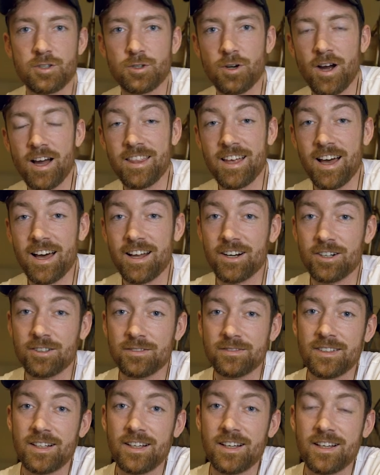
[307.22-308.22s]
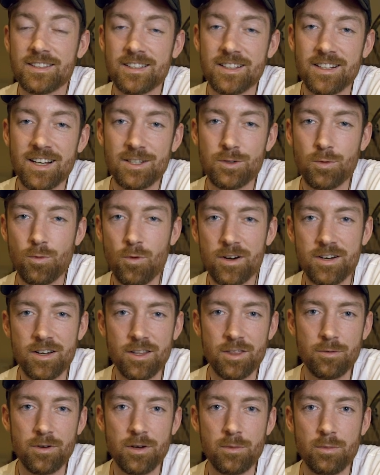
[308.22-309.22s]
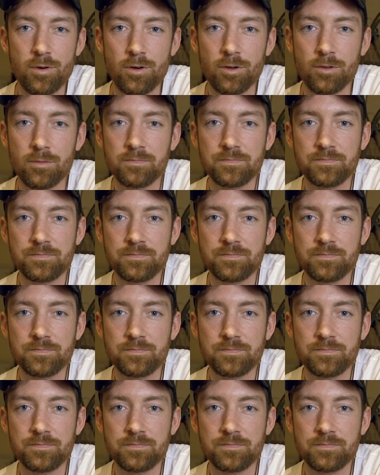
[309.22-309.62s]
try that out. It's a nice 1-3 brew.